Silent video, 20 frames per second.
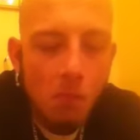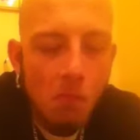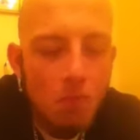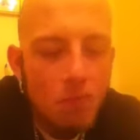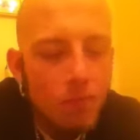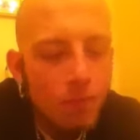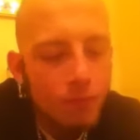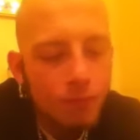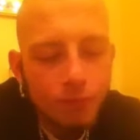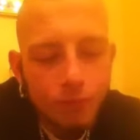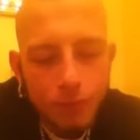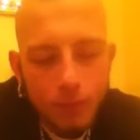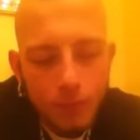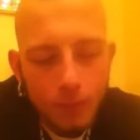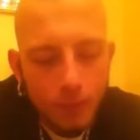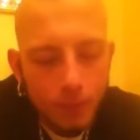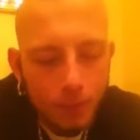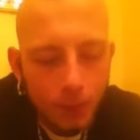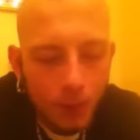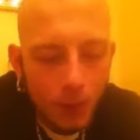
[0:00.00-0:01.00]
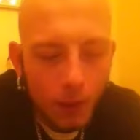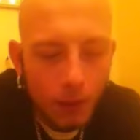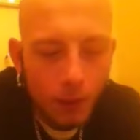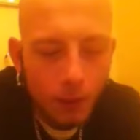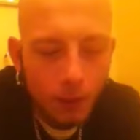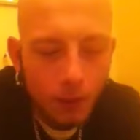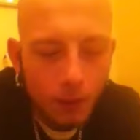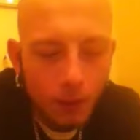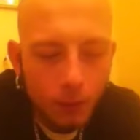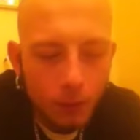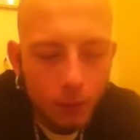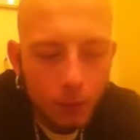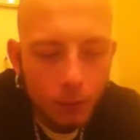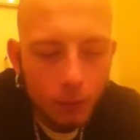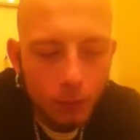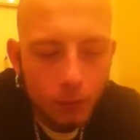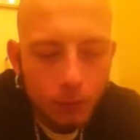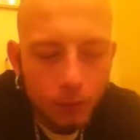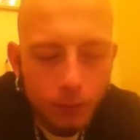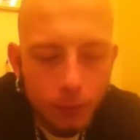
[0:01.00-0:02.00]
I get the
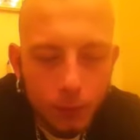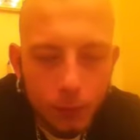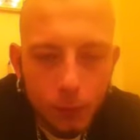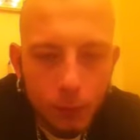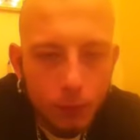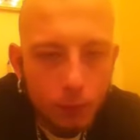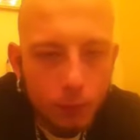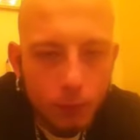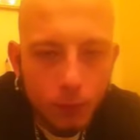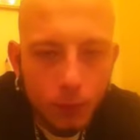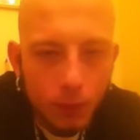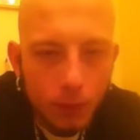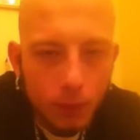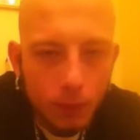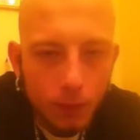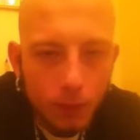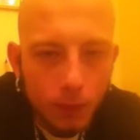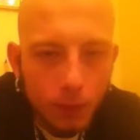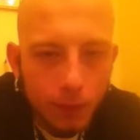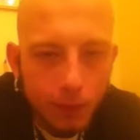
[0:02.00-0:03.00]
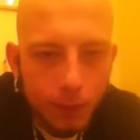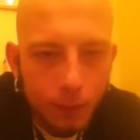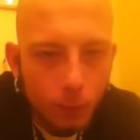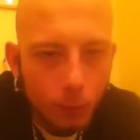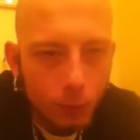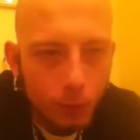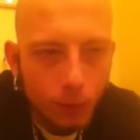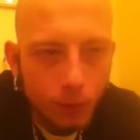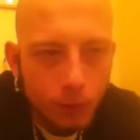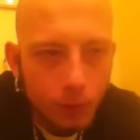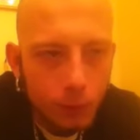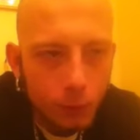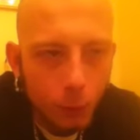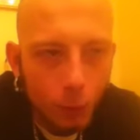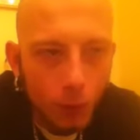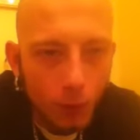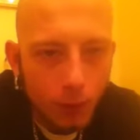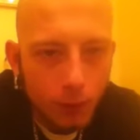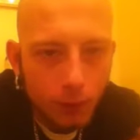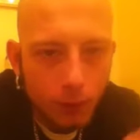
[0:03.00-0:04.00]
cold and flu like maybe once,
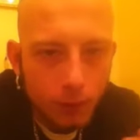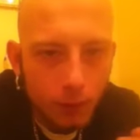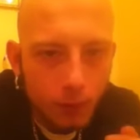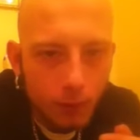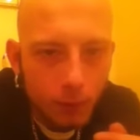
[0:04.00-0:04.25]
twice a